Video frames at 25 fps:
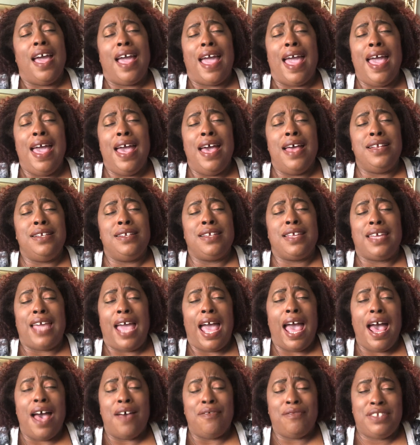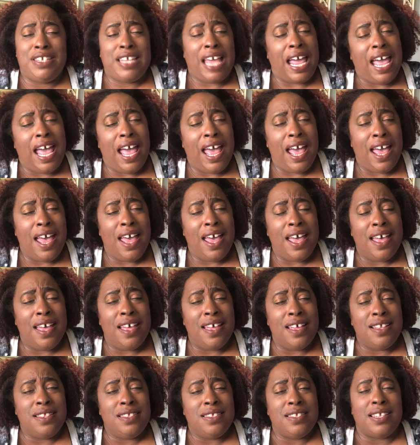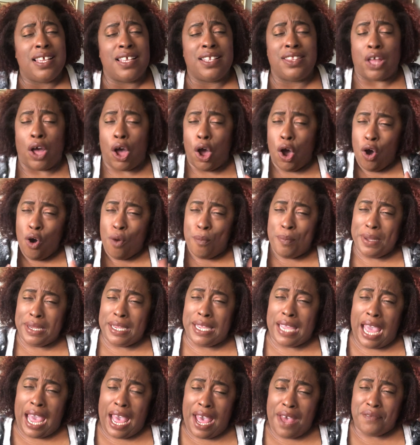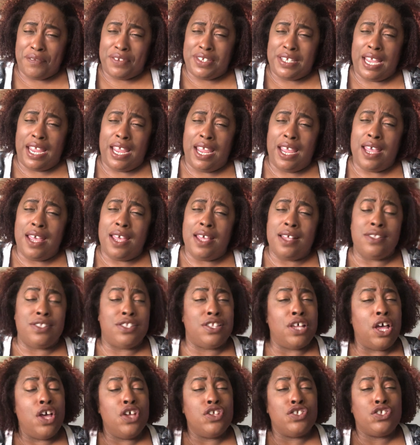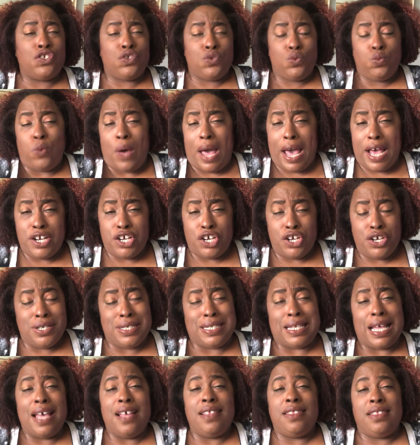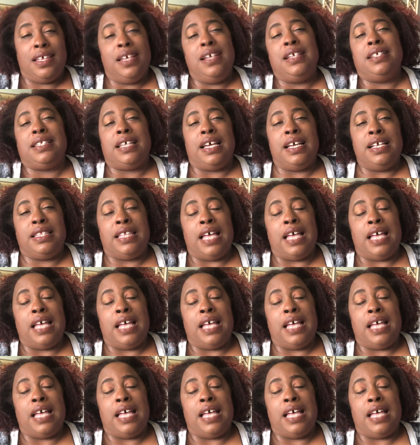and caftans, like the open caftans, sweaters, things like